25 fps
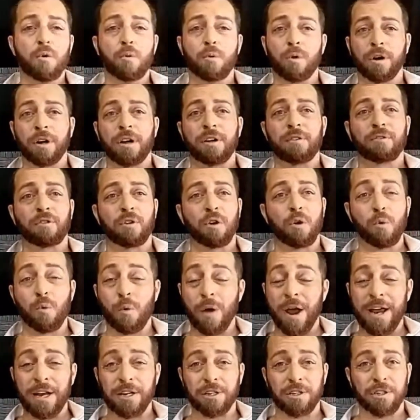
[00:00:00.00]
working for a
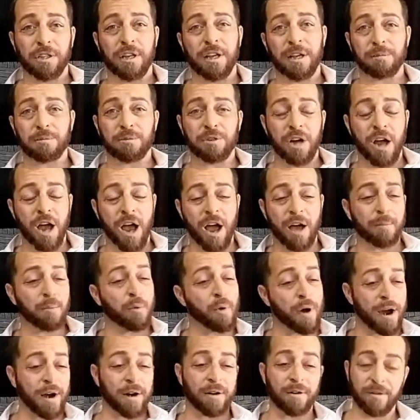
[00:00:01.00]
wage slave job
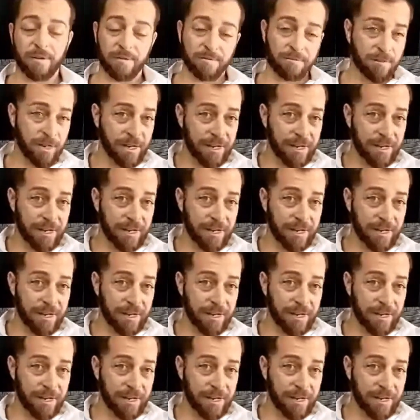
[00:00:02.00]
where